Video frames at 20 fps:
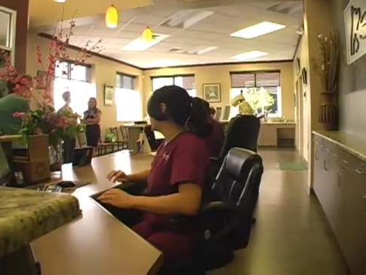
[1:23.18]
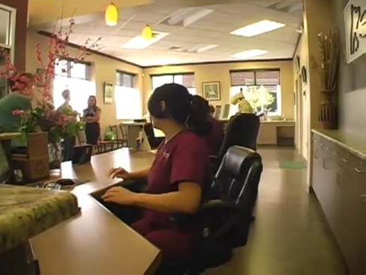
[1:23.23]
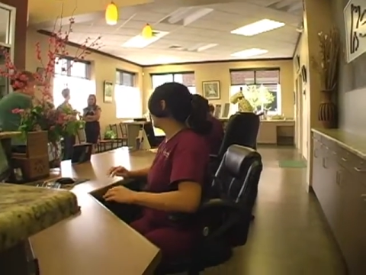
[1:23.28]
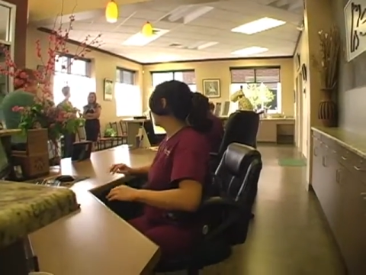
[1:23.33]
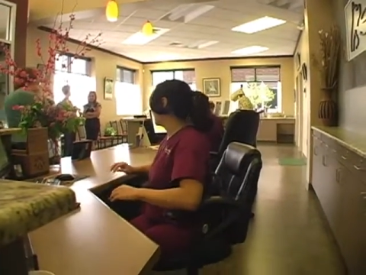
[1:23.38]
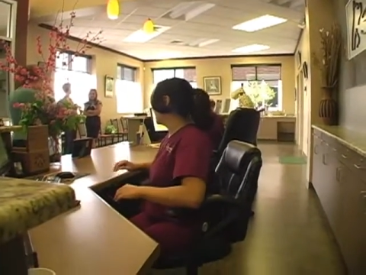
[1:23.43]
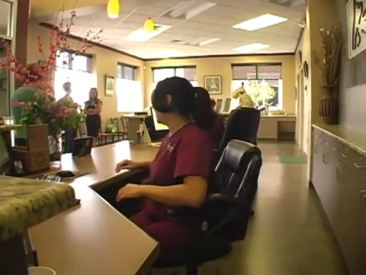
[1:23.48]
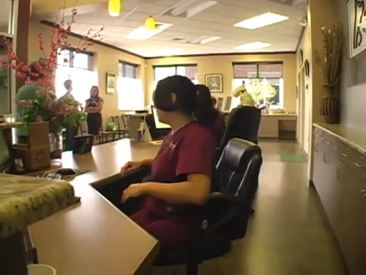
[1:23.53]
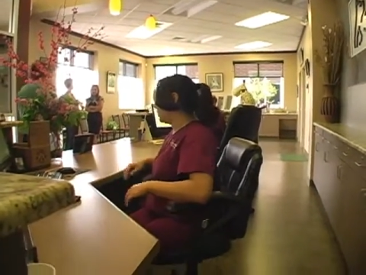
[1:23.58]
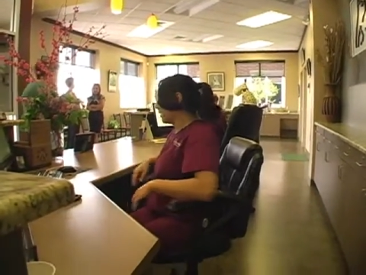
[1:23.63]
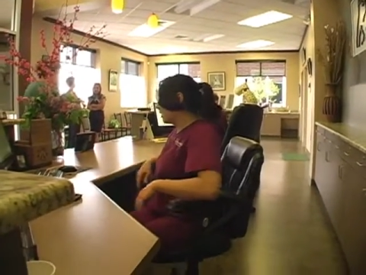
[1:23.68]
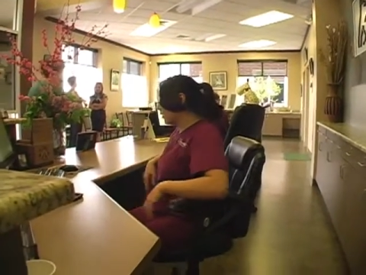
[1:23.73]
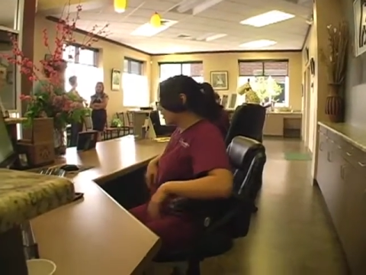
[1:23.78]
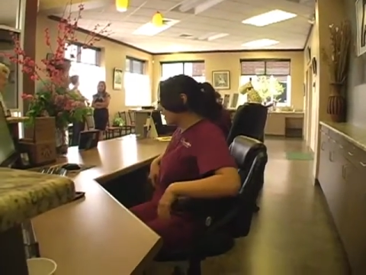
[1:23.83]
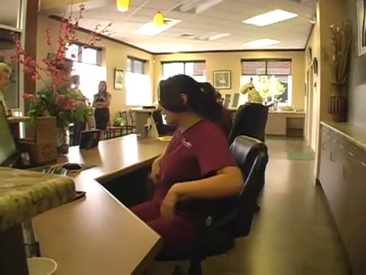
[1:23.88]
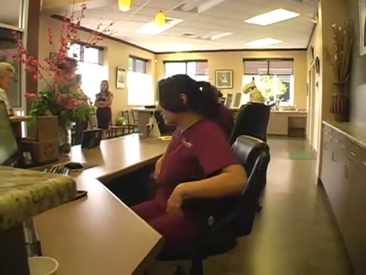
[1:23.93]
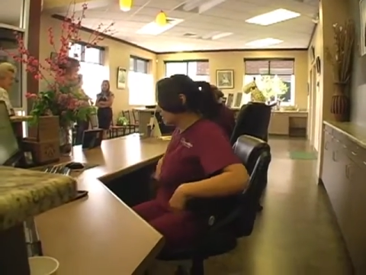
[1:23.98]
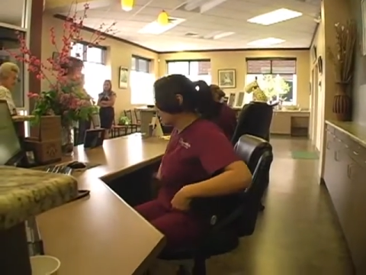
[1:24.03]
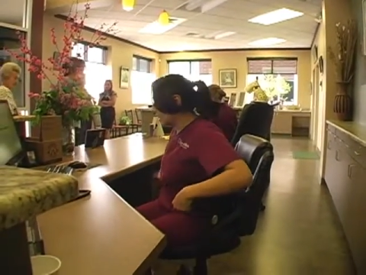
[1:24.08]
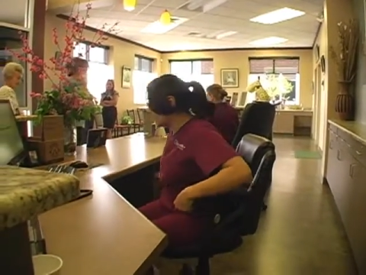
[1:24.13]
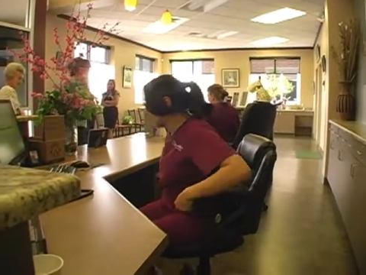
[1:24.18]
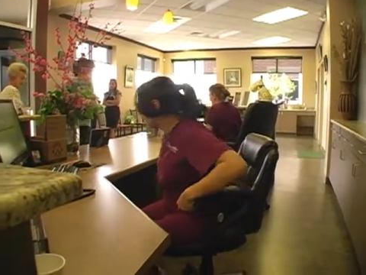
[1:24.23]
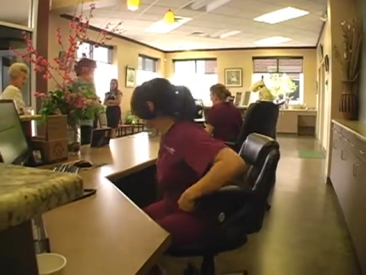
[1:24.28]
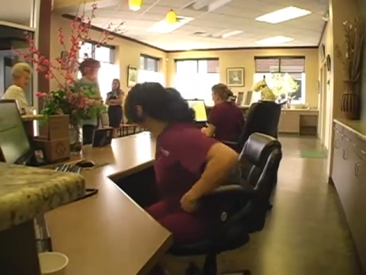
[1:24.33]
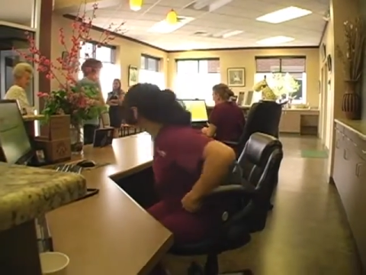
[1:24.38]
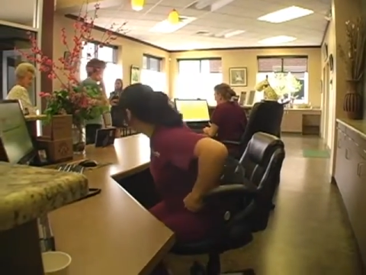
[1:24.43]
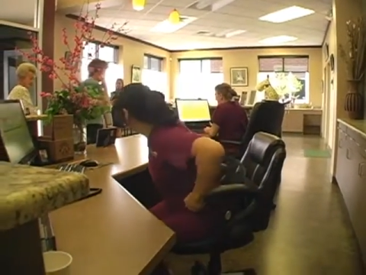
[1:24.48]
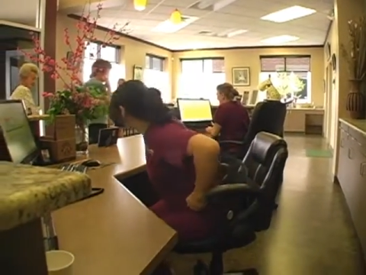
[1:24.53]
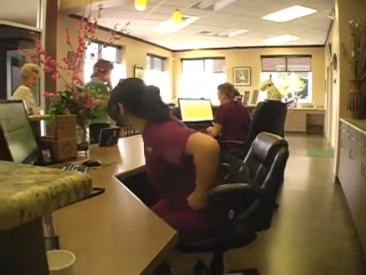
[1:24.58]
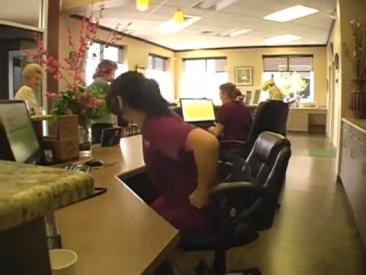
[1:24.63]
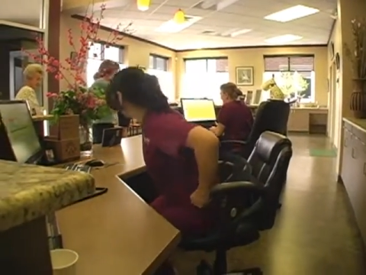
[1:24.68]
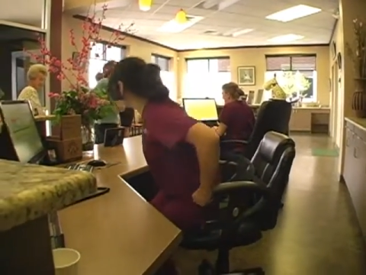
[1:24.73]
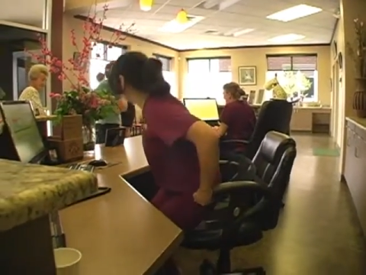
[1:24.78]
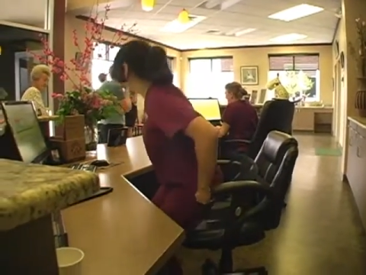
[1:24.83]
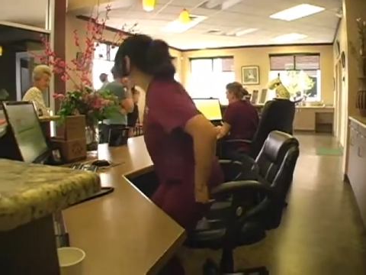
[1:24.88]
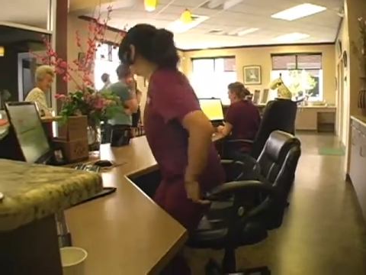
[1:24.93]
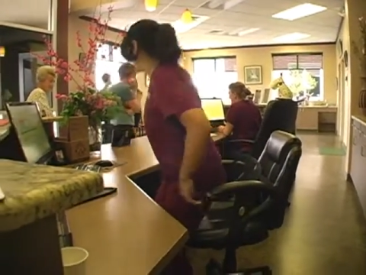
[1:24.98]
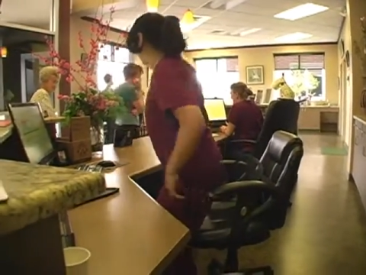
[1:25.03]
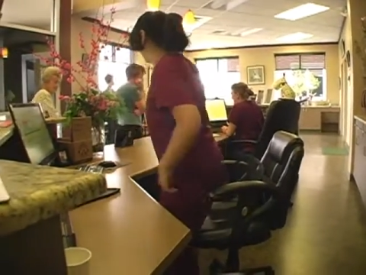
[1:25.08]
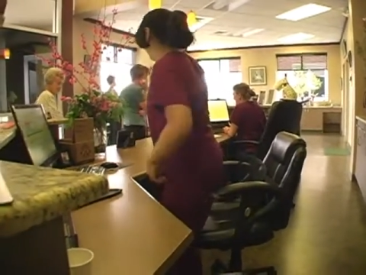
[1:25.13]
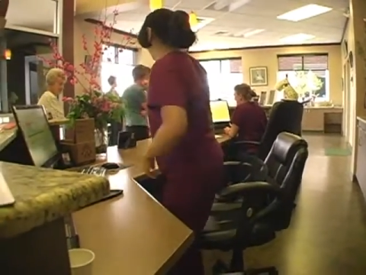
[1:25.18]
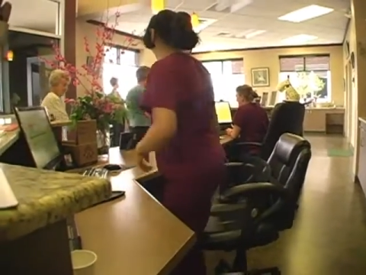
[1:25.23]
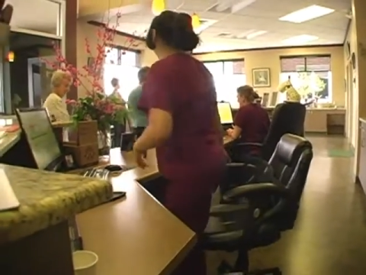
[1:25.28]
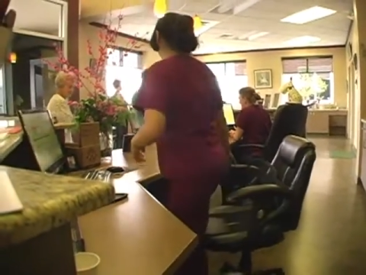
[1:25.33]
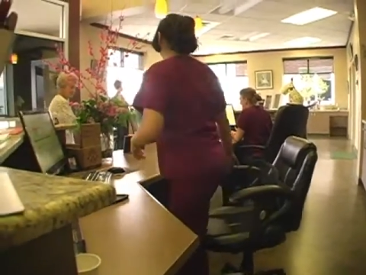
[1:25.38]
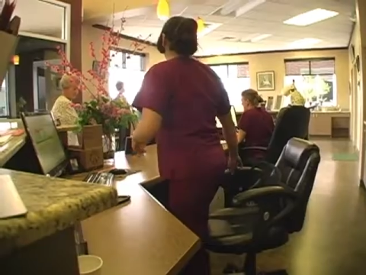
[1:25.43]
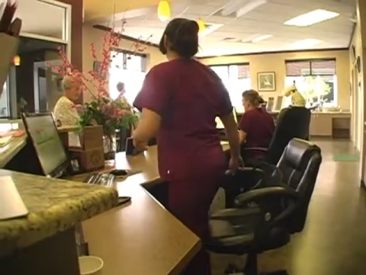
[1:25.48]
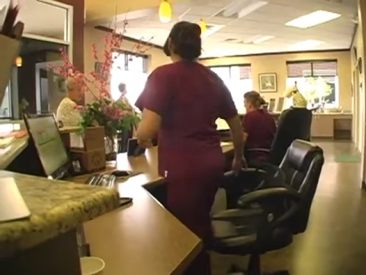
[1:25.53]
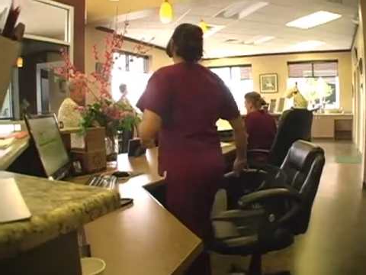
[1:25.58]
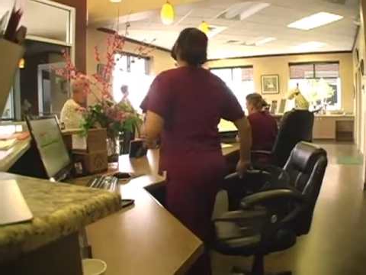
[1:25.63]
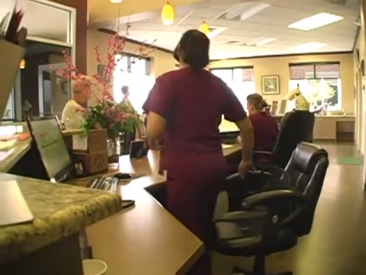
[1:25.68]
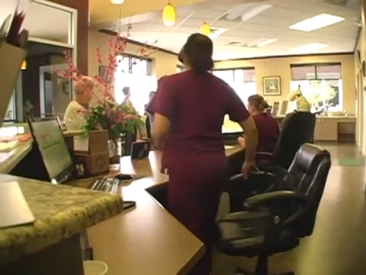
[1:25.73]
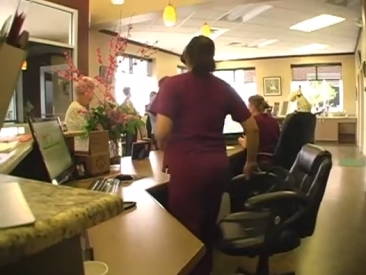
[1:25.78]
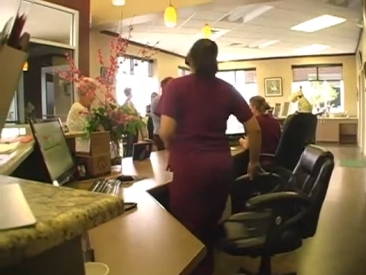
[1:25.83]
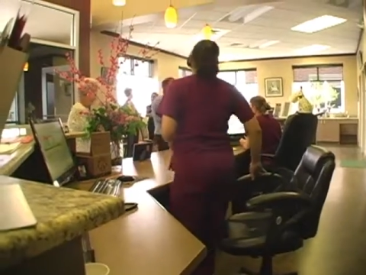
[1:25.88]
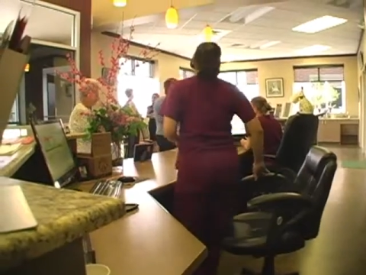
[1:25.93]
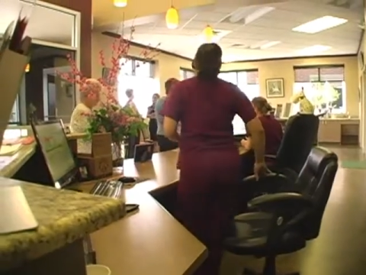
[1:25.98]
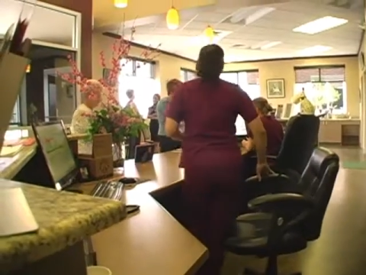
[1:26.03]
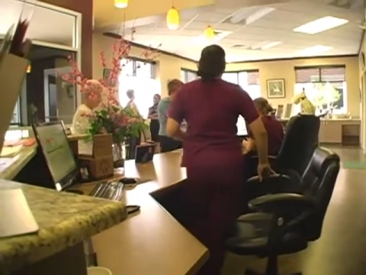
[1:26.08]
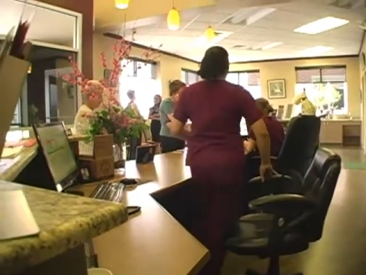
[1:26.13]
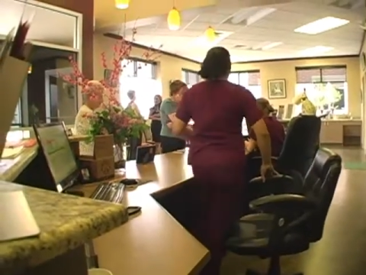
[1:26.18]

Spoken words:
[unreadable: no face in view]